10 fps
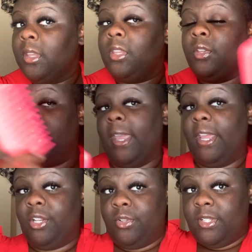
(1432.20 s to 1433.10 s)
You
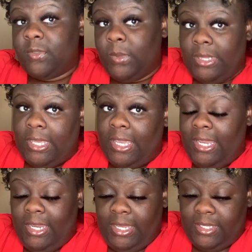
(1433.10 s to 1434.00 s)
can do this with
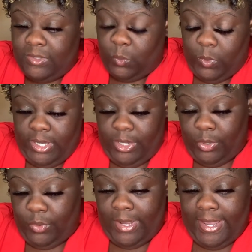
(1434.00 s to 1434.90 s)
heat as well.